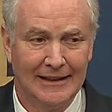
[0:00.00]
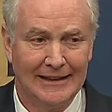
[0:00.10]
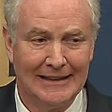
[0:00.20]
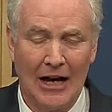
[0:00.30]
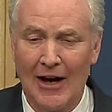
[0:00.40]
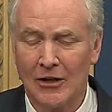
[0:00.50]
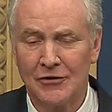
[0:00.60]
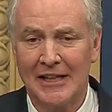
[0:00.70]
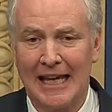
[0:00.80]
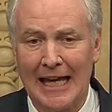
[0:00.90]
Now, I don't
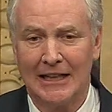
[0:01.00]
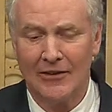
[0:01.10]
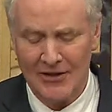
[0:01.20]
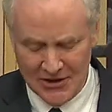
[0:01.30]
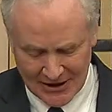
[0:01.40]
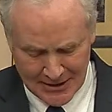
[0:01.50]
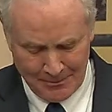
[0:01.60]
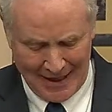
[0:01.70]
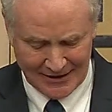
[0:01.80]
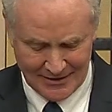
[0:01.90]
think any of us
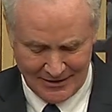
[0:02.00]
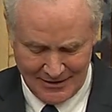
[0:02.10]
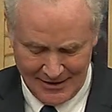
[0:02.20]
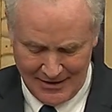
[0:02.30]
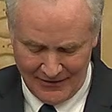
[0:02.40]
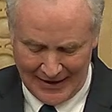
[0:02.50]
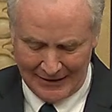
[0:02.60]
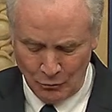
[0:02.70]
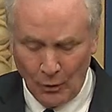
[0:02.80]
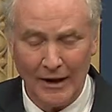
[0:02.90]
expect
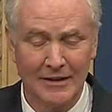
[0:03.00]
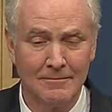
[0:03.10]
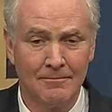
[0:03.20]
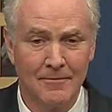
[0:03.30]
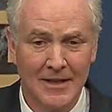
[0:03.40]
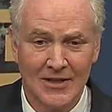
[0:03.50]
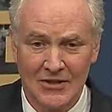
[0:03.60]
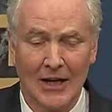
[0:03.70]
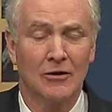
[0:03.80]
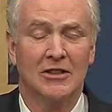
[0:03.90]
that one
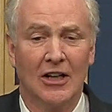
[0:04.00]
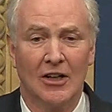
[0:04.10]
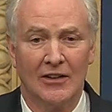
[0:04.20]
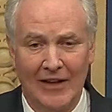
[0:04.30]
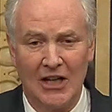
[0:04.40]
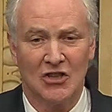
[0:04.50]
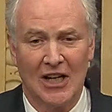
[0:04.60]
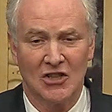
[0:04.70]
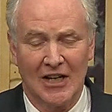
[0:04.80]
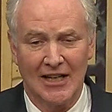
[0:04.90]
secretary of
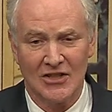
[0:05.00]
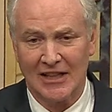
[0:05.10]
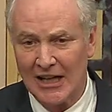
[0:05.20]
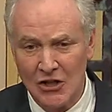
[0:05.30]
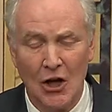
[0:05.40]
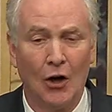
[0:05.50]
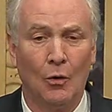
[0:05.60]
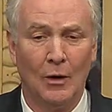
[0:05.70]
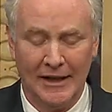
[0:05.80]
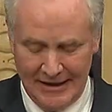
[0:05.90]
HHS can
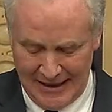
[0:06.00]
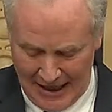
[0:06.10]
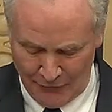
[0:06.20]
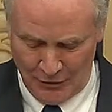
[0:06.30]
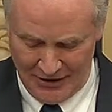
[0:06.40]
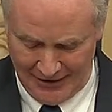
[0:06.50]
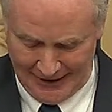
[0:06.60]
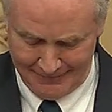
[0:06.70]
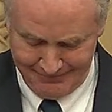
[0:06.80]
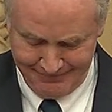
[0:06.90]
know
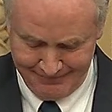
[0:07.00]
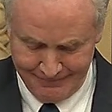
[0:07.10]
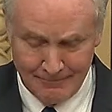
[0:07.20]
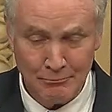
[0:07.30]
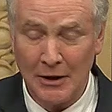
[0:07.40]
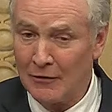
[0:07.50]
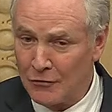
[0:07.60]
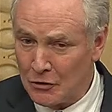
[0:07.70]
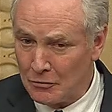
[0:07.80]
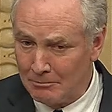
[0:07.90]
everything. But if
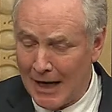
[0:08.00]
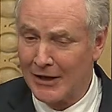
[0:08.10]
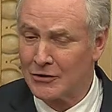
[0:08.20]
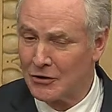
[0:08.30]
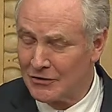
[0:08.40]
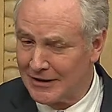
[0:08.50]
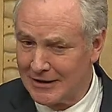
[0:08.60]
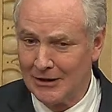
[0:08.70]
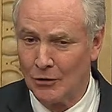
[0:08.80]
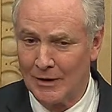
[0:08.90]
you monitored the
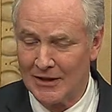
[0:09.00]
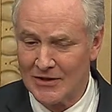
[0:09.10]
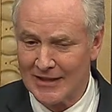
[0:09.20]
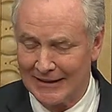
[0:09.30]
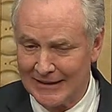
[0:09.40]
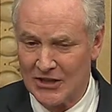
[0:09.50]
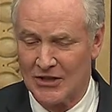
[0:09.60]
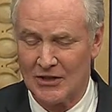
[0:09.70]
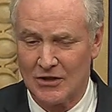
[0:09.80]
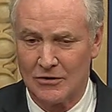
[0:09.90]
hearings and
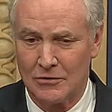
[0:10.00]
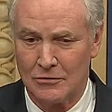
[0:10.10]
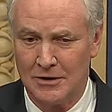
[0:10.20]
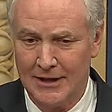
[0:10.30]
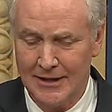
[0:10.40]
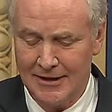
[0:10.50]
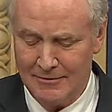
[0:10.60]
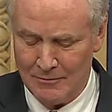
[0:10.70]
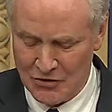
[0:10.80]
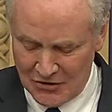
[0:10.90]
listened to
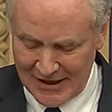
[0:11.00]
Mr.